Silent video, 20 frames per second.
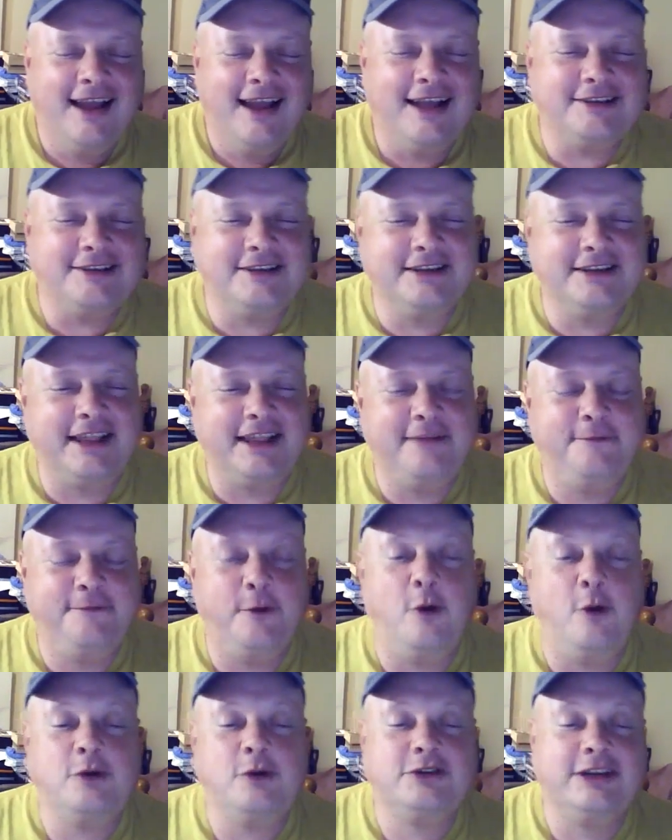And so they
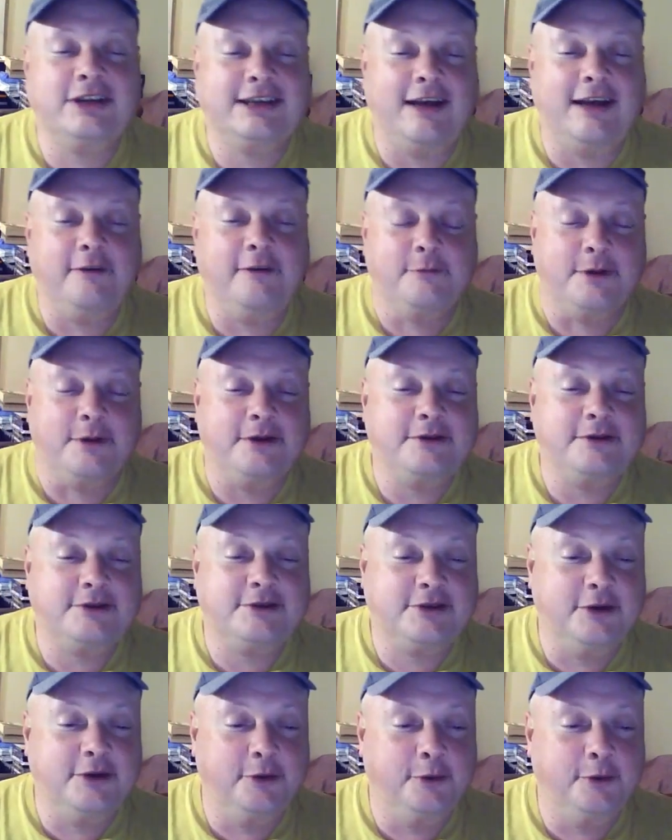forced the government
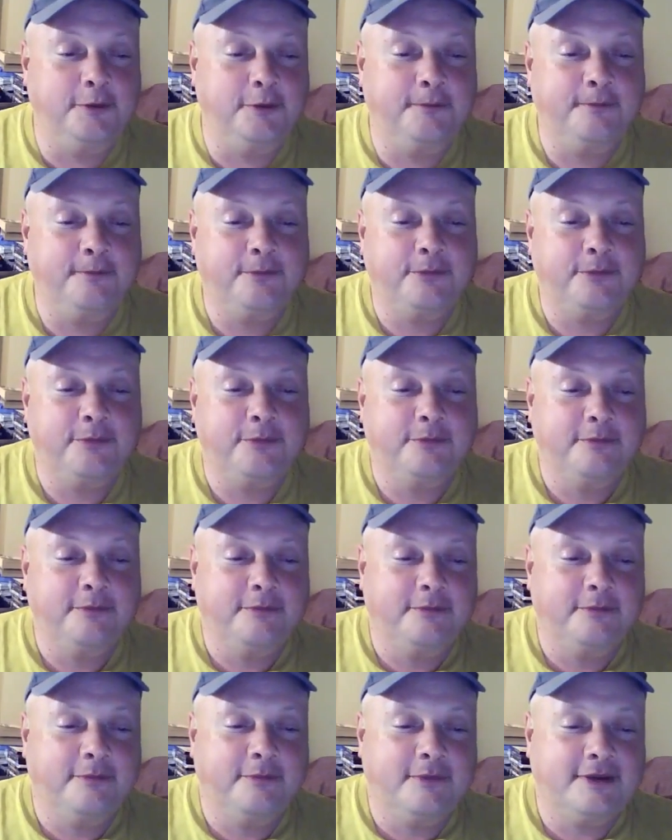to
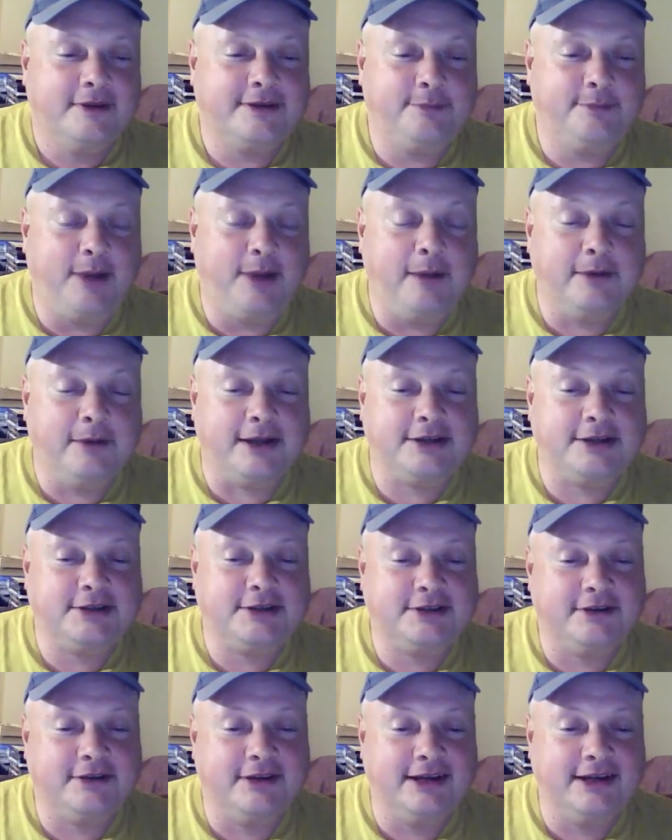
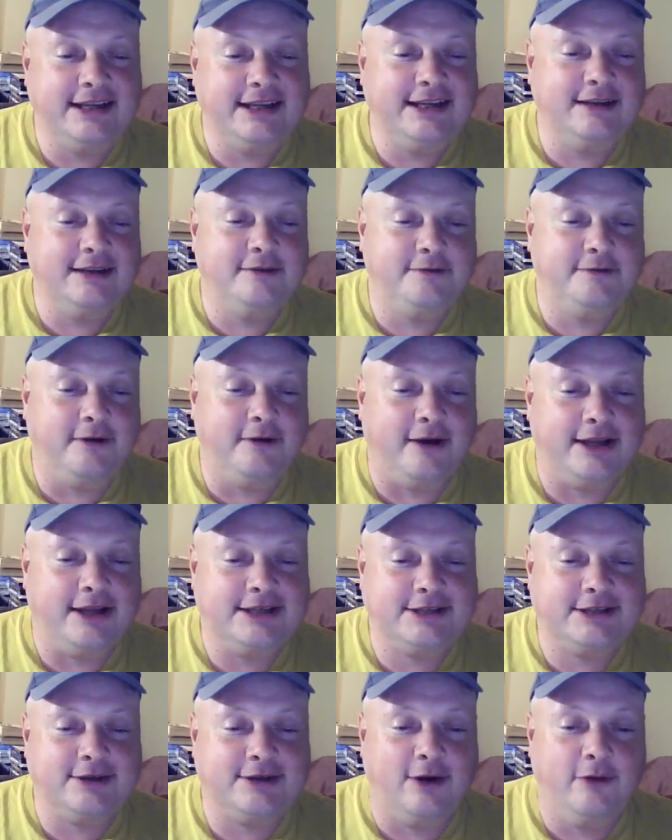publish the legal
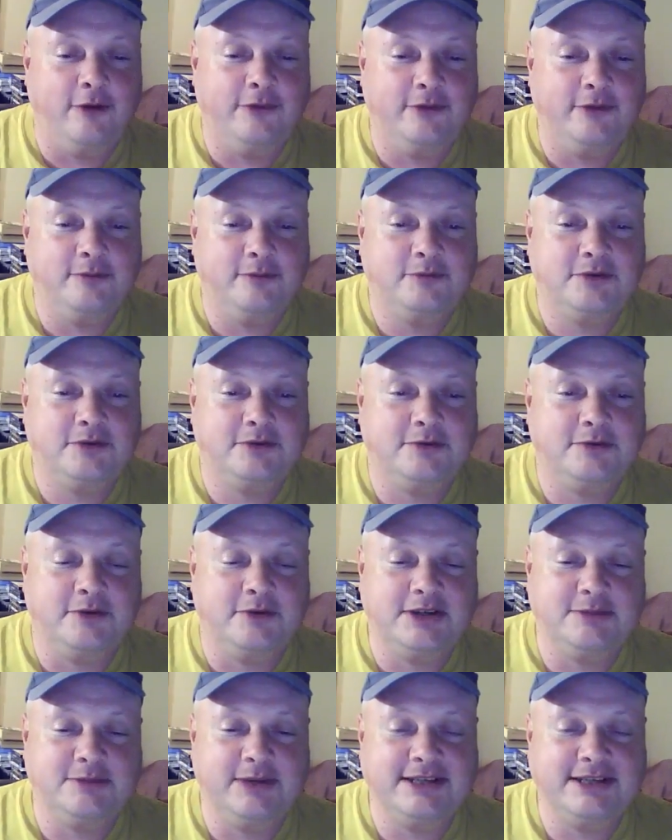advice on
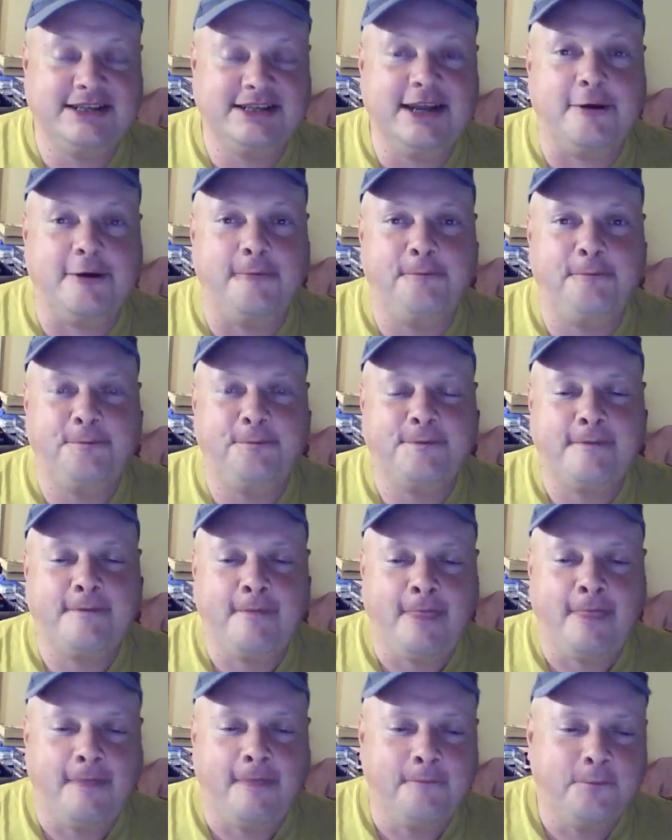Theresa May's deal.
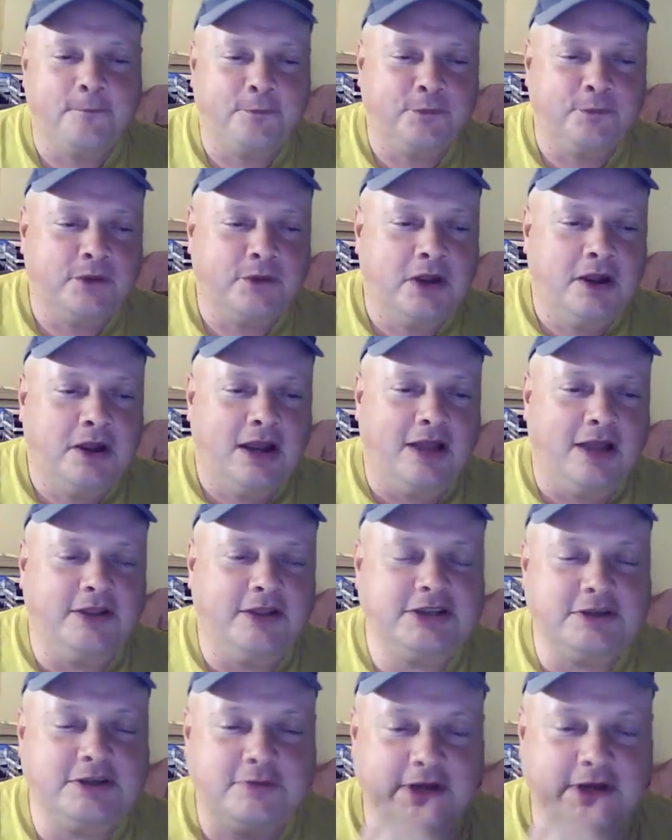And
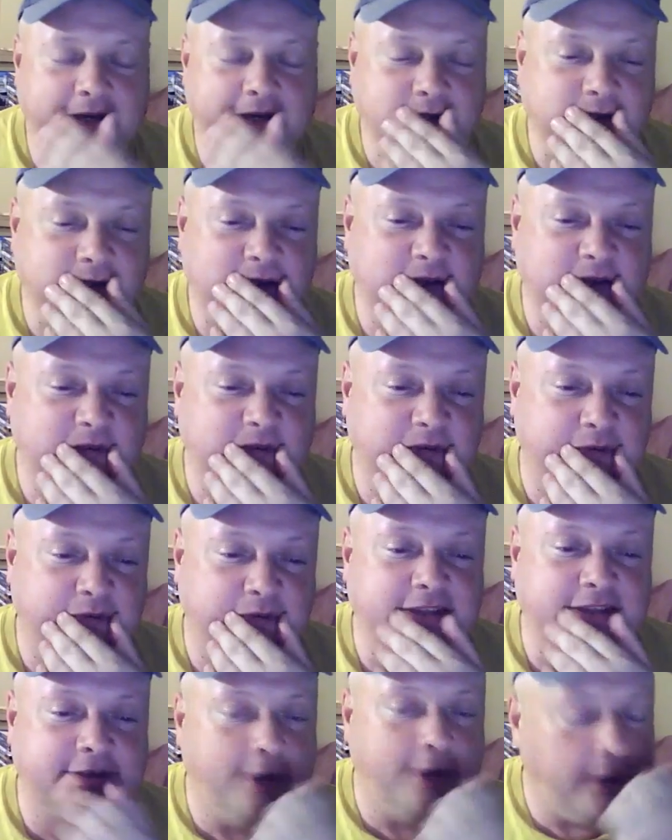this is really interesting because if you
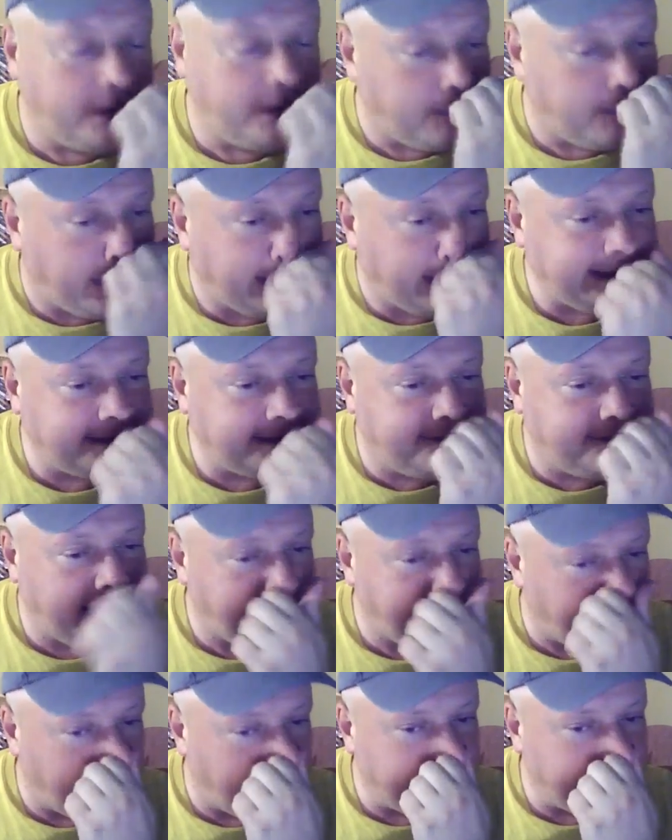read the document, it's
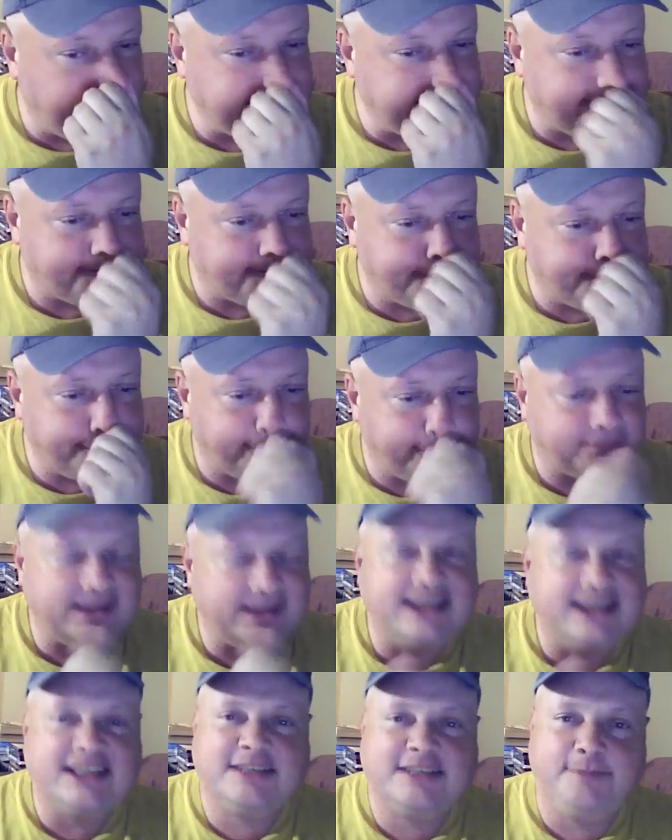incredible because
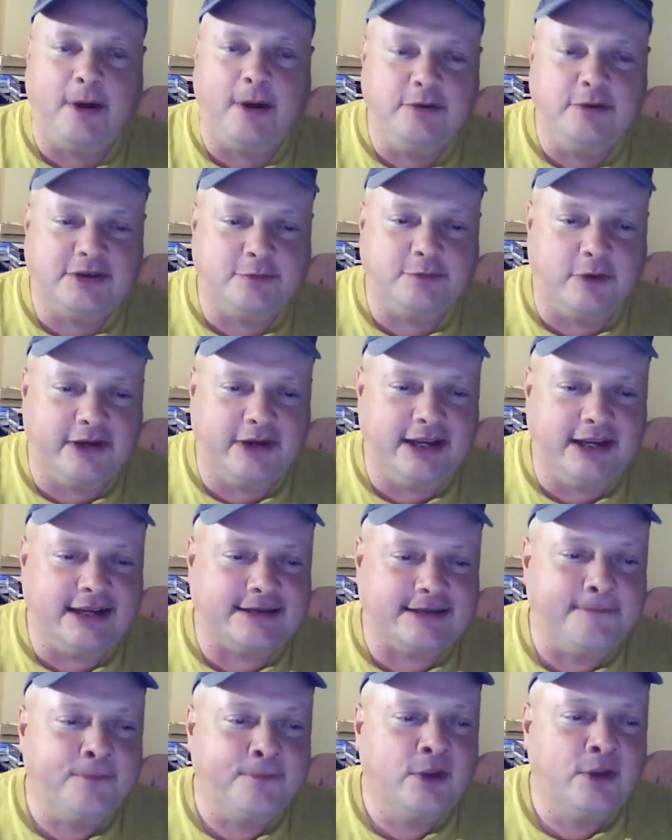it exposes what it is.